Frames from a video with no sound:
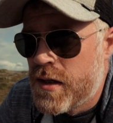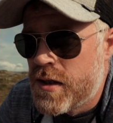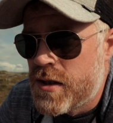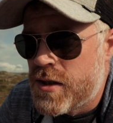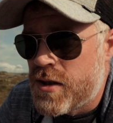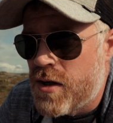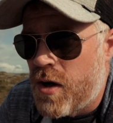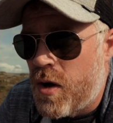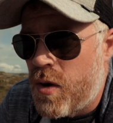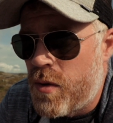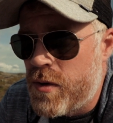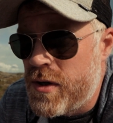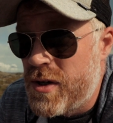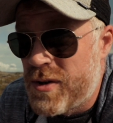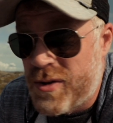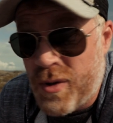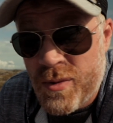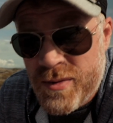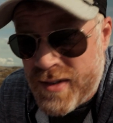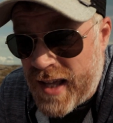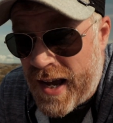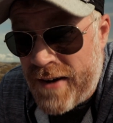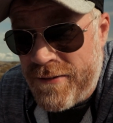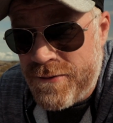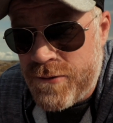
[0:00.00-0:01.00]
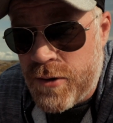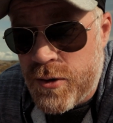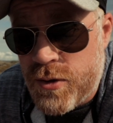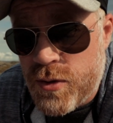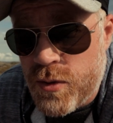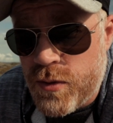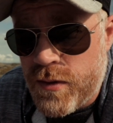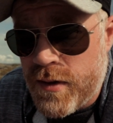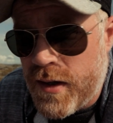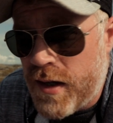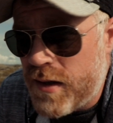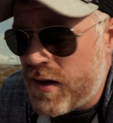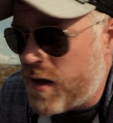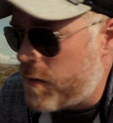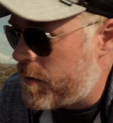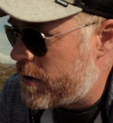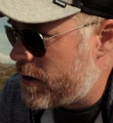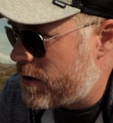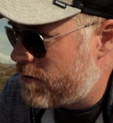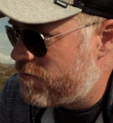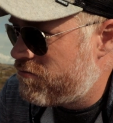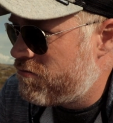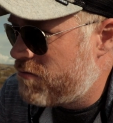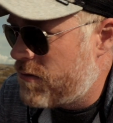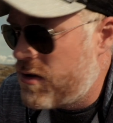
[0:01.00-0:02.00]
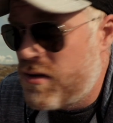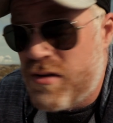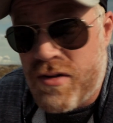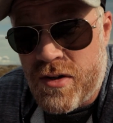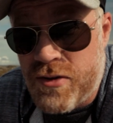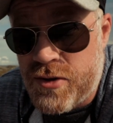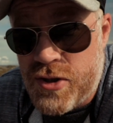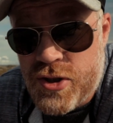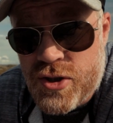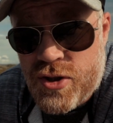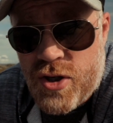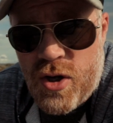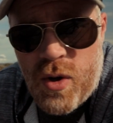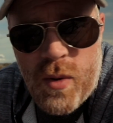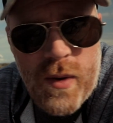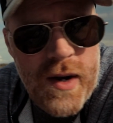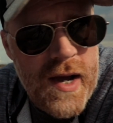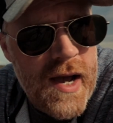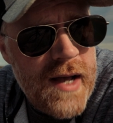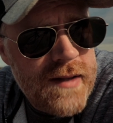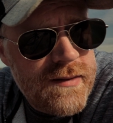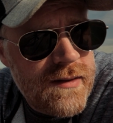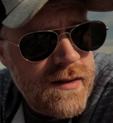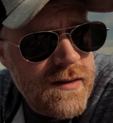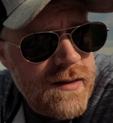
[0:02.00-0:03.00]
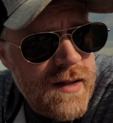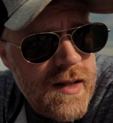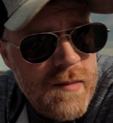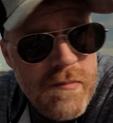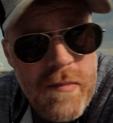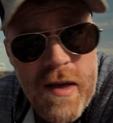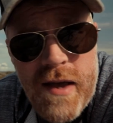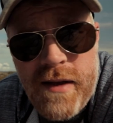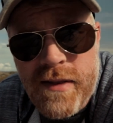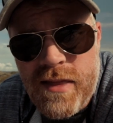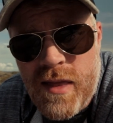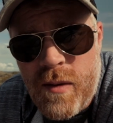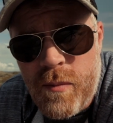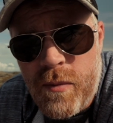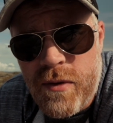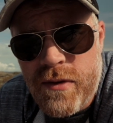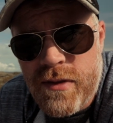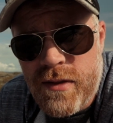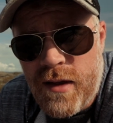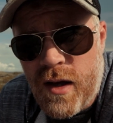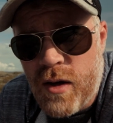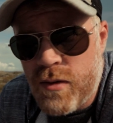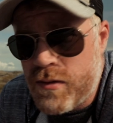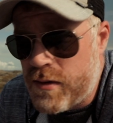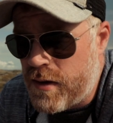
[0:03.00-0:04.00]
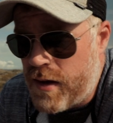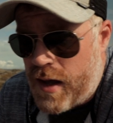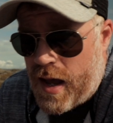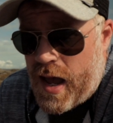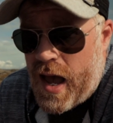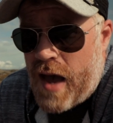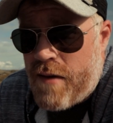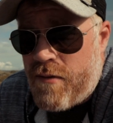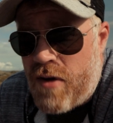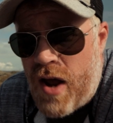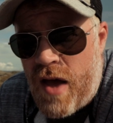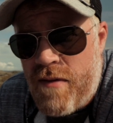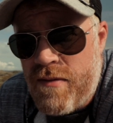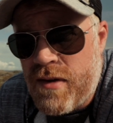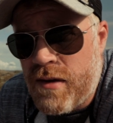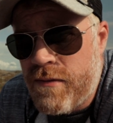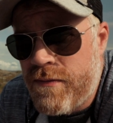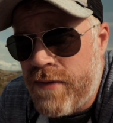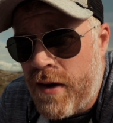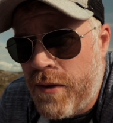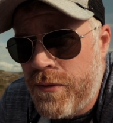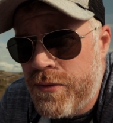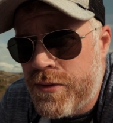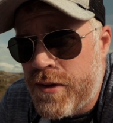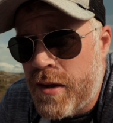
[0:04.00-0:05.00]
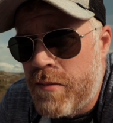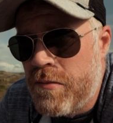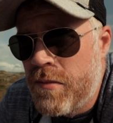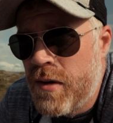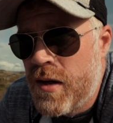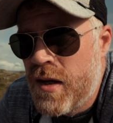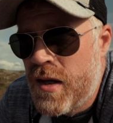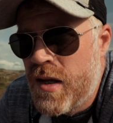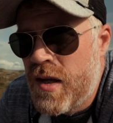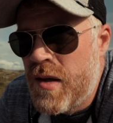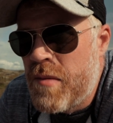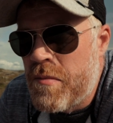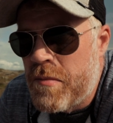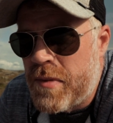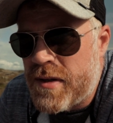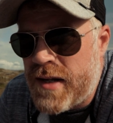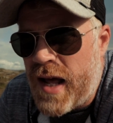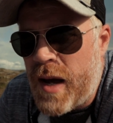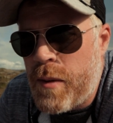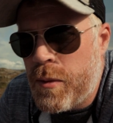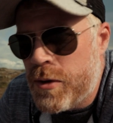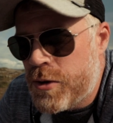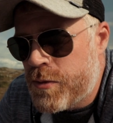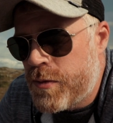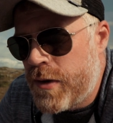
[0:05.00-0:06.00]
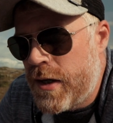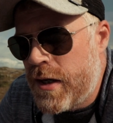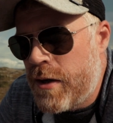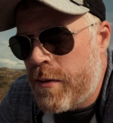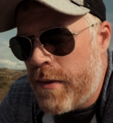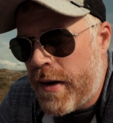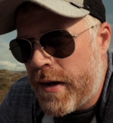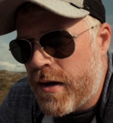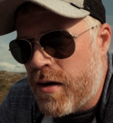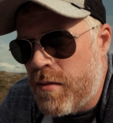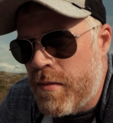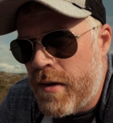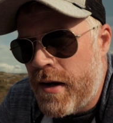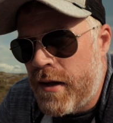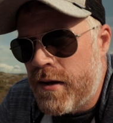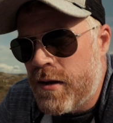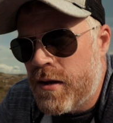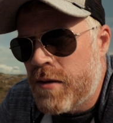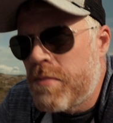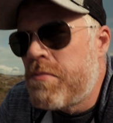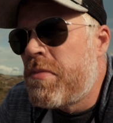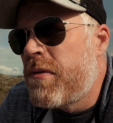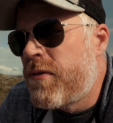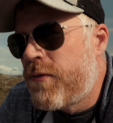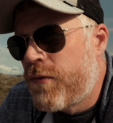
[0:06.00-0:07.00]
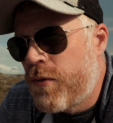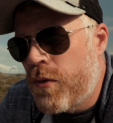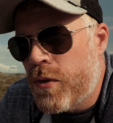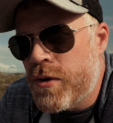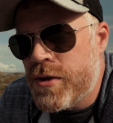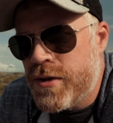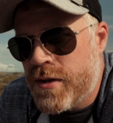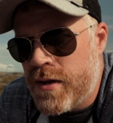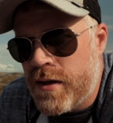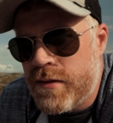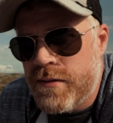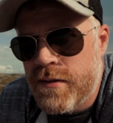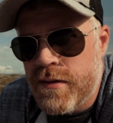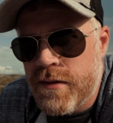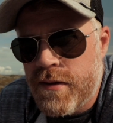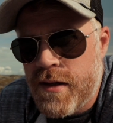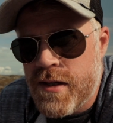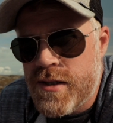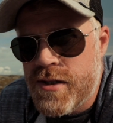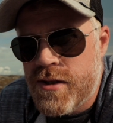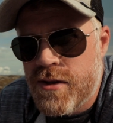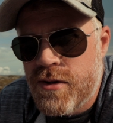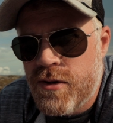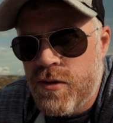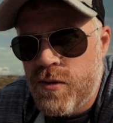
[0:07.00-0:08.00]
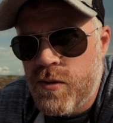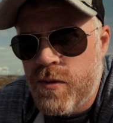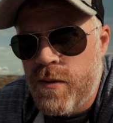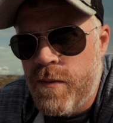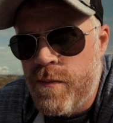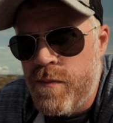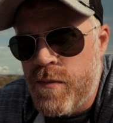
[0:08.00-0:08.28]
So you don't have to do that. I mean, you can just go ahead and make them without ever having found them. But I would really recommend before starting this to,